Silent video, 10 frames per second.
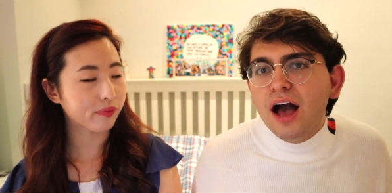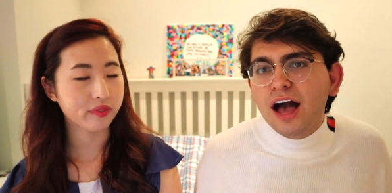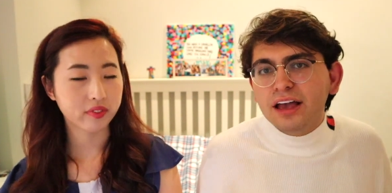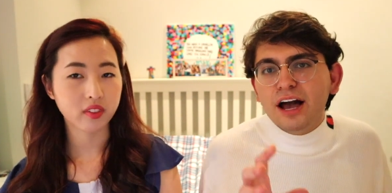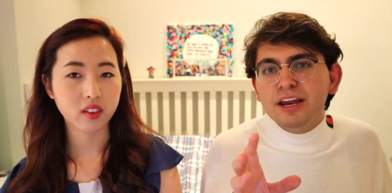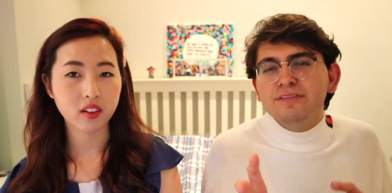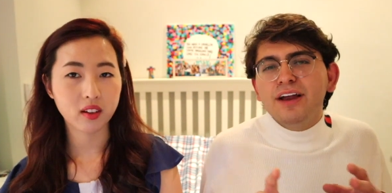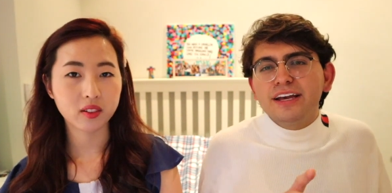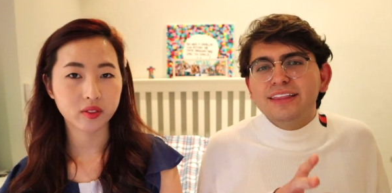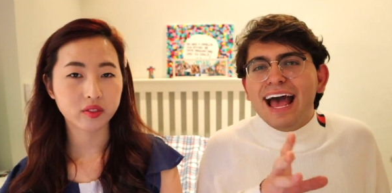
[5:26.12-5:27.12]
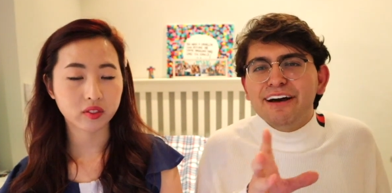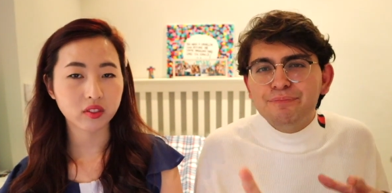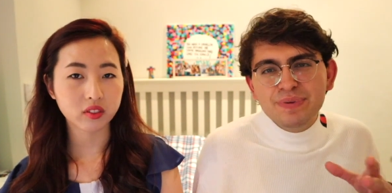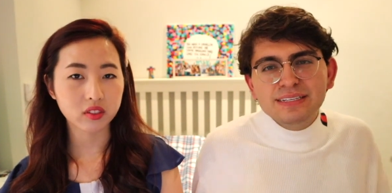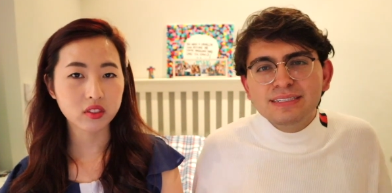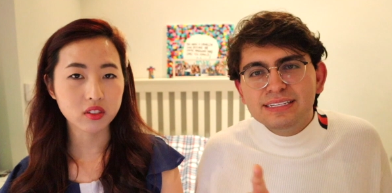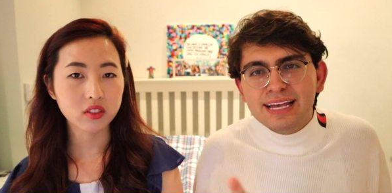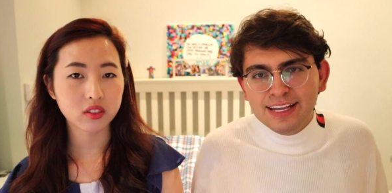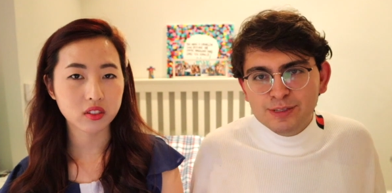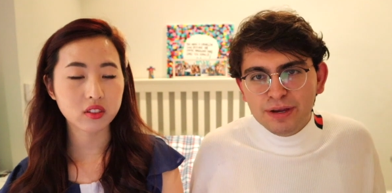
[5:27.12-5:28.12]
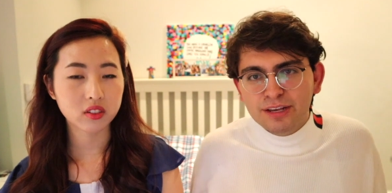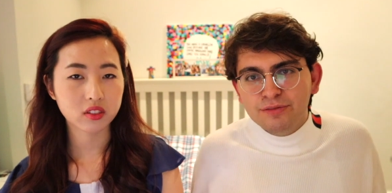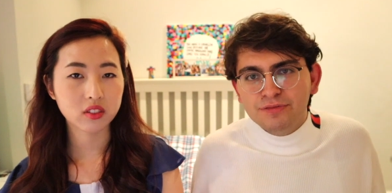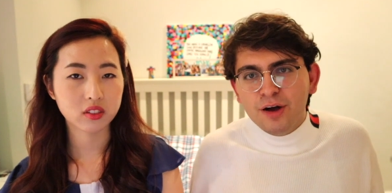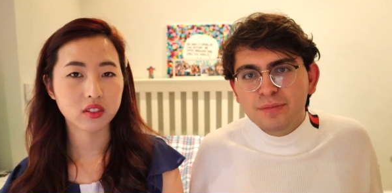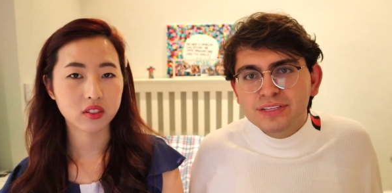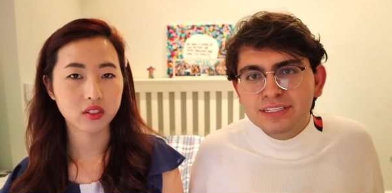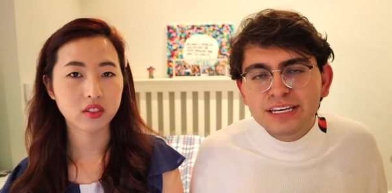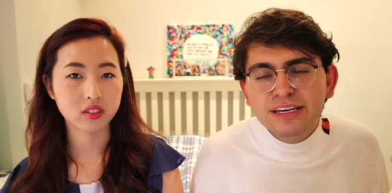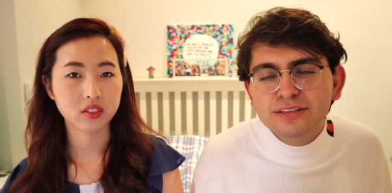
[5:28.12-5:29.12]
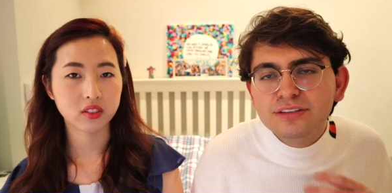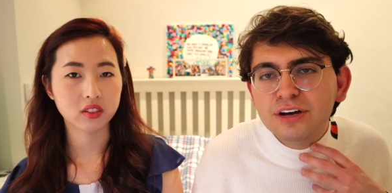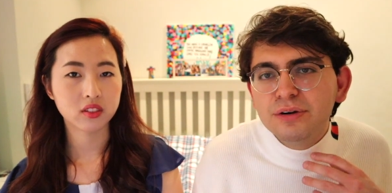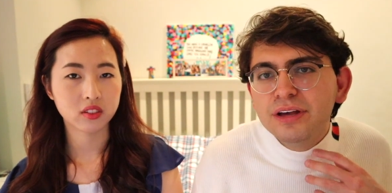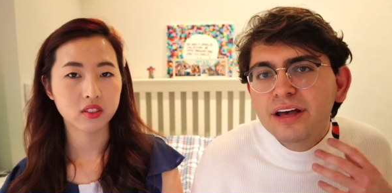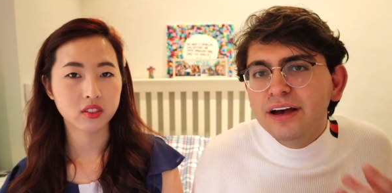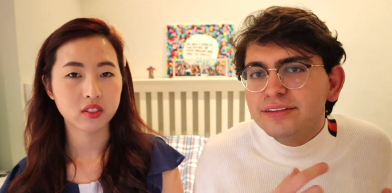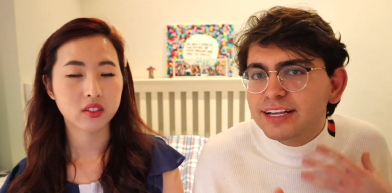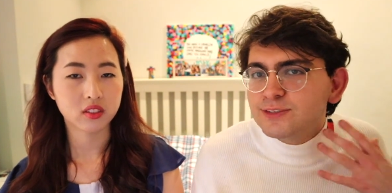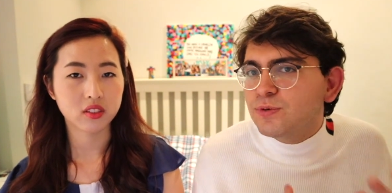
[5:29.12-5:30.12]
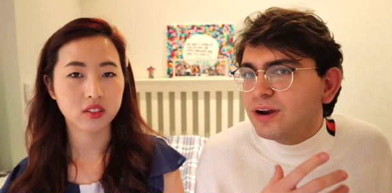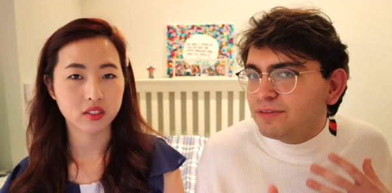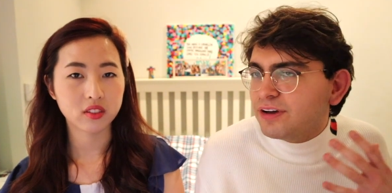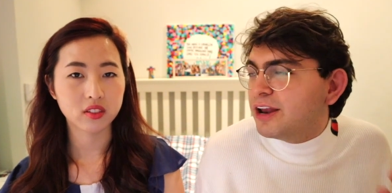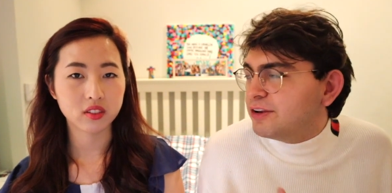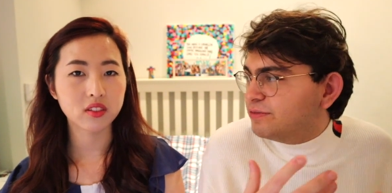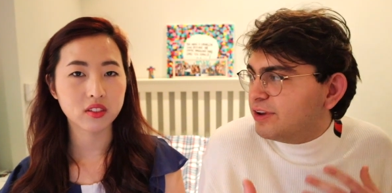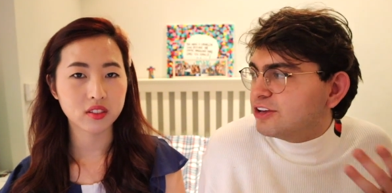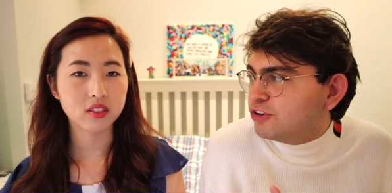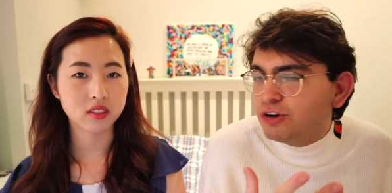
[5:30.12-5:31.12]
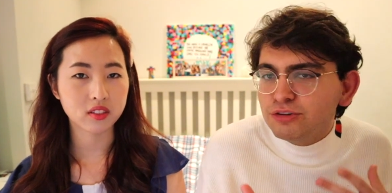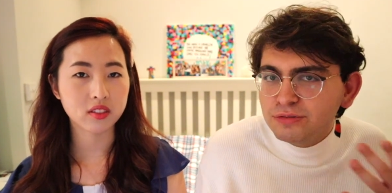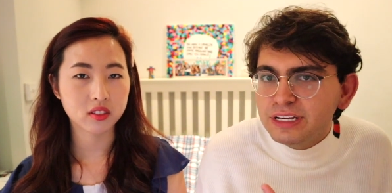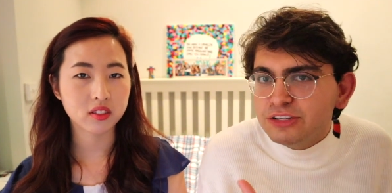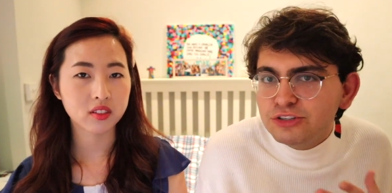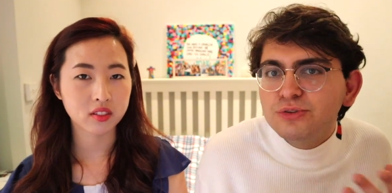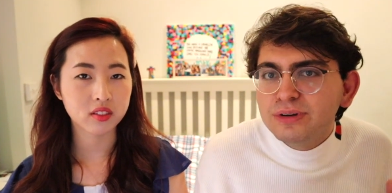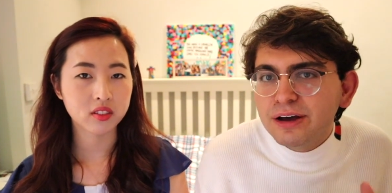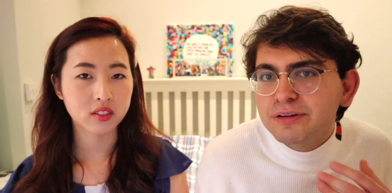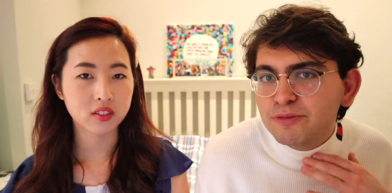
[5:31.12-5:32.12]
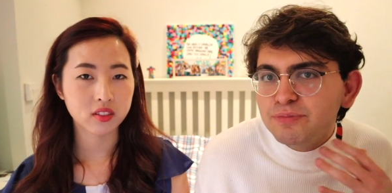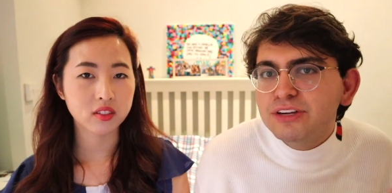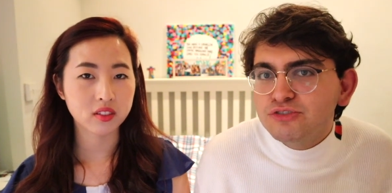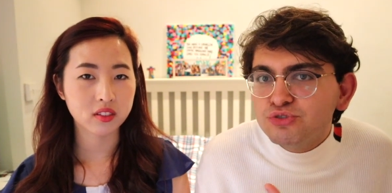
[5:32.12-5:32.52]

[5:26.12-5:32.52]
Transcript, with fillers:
Speaker 1: I kind of like the business aspect of pharmacy. So that's what I've kind of like gone into now, and I've been